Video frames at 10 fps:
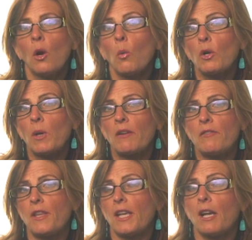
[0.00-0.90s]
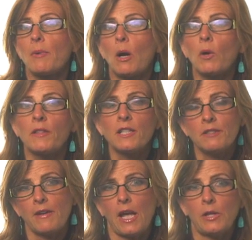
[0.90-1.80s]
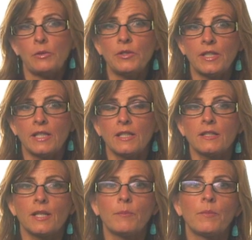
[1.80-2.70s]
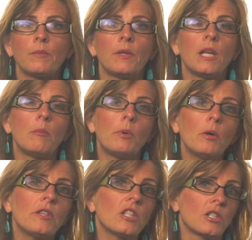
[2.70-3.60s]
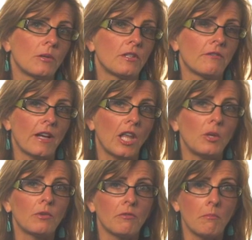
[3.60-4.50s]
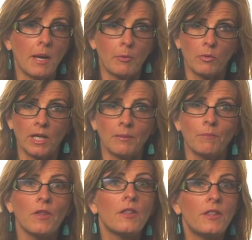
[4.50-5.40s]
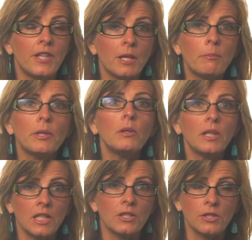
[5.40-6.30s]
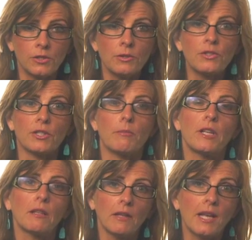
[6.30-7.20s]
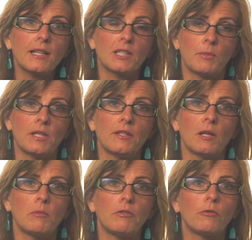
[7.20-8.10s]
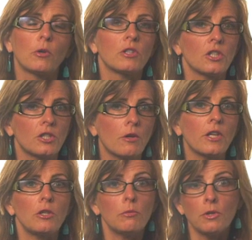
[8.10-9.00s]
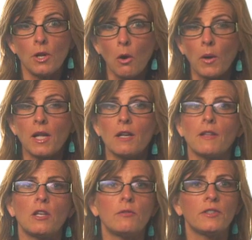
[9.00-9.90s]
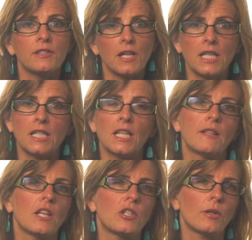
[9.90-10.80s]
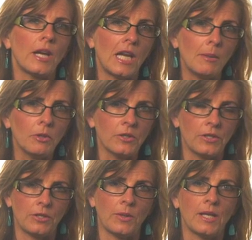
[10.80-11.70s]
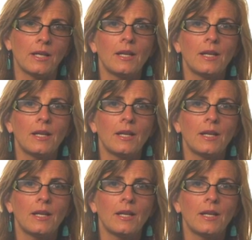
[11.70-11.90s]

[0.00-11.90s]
One way of thinking about what this values is both it shows the value of memory, the ability to do something like it's been done before, to show that you know it and that you've studied it and that you're able to do it,